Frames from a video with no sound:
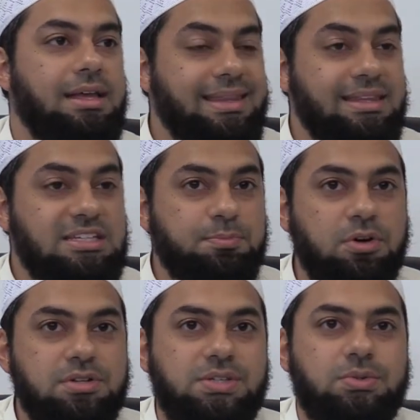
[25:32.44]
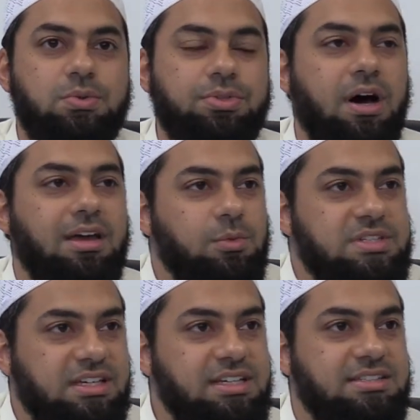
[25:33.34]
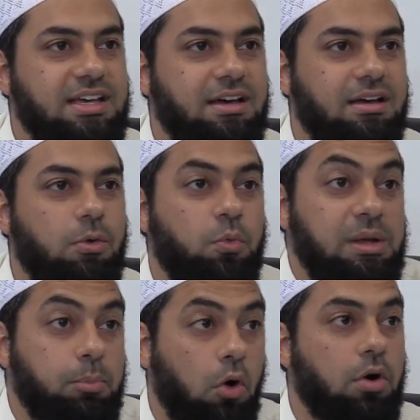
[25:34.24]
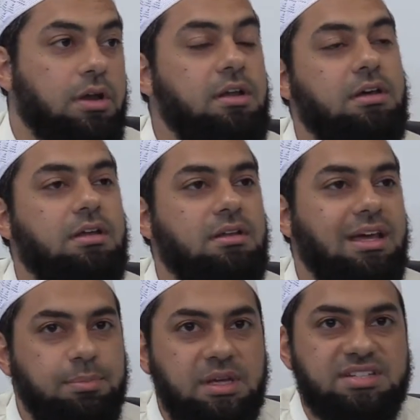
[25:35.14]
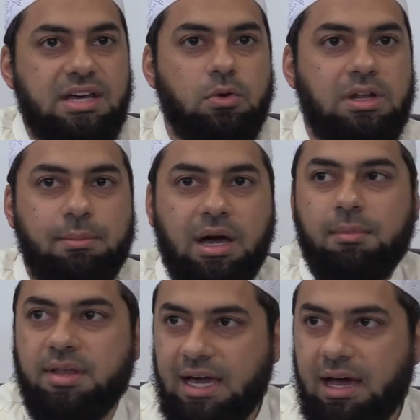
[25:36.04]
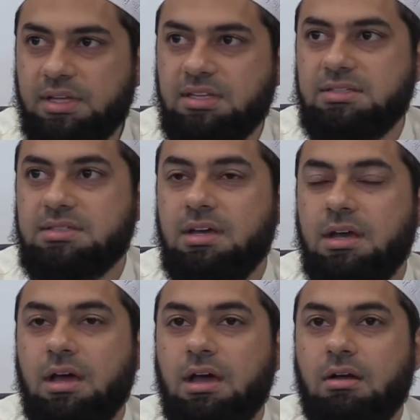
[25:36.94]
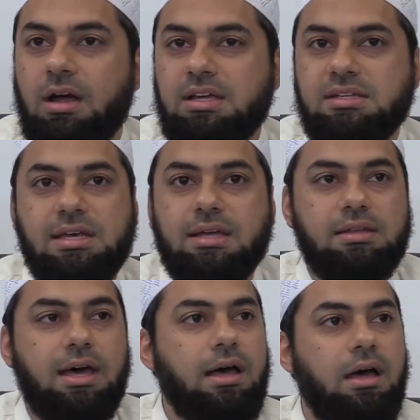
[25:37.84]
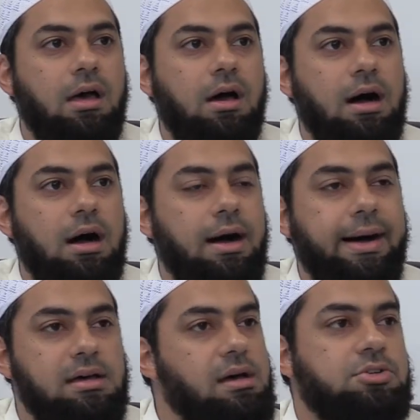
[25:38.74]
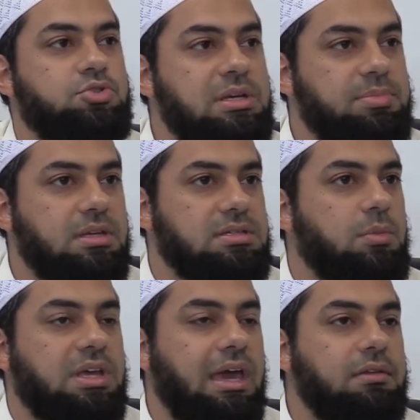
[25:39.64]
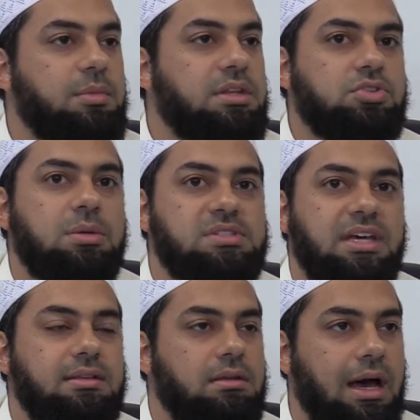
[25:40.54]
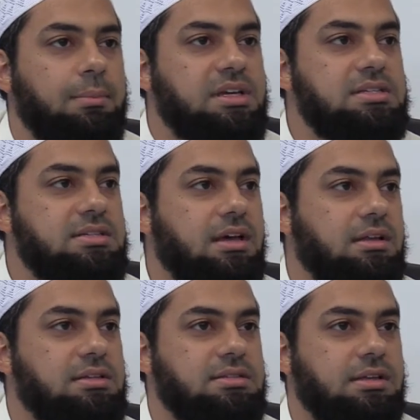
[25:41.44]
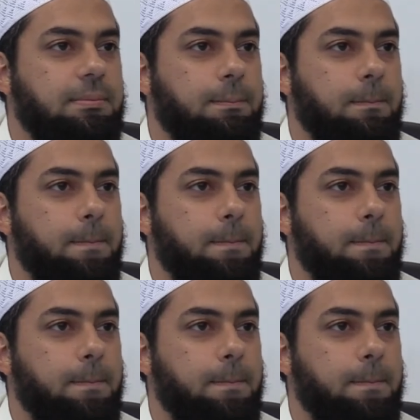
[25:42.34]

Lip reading: Then this person who thought he was Isa, reborn, like Mirza Ghulam Ahmad, the Ahmadis, right? He said that someone came to me in the dream and said, I'm Isa alayhi salam,